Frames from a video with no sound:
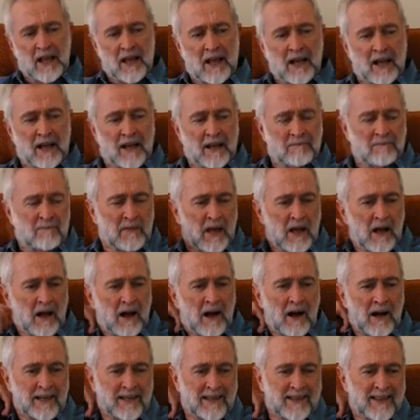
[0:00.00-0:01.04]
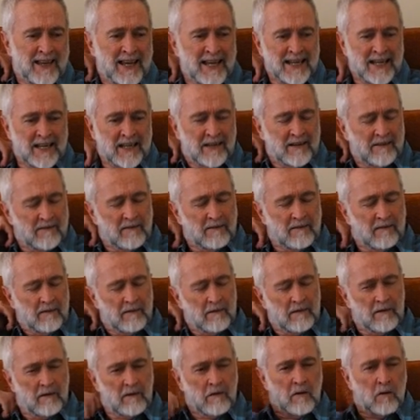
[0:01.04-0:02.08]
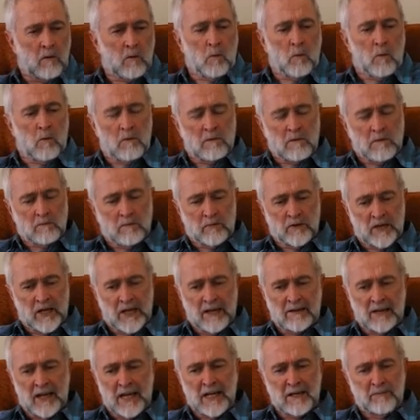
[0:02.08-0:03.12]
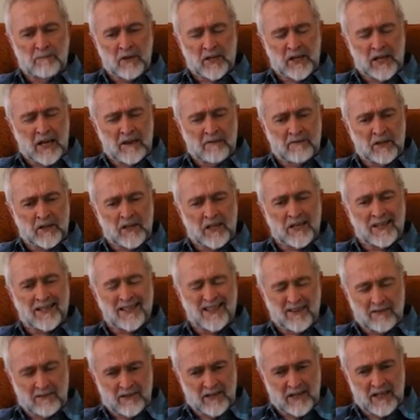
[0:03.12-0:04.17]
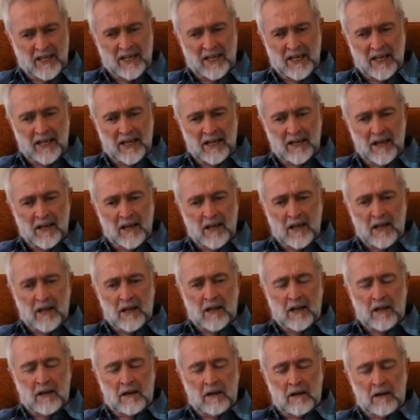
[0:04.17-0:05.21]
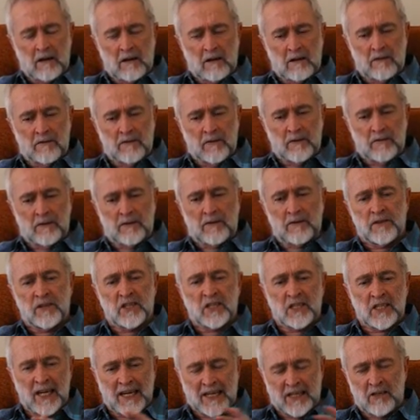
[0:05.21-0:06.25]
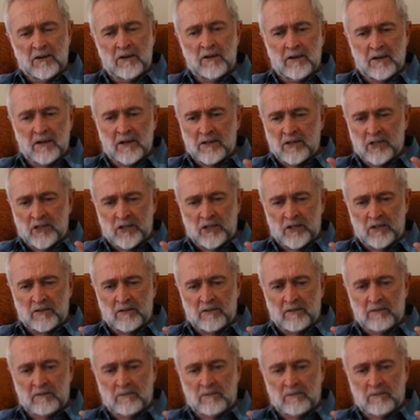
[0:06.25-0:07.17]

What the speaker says: I think, without anybody ever deciding it, the sector has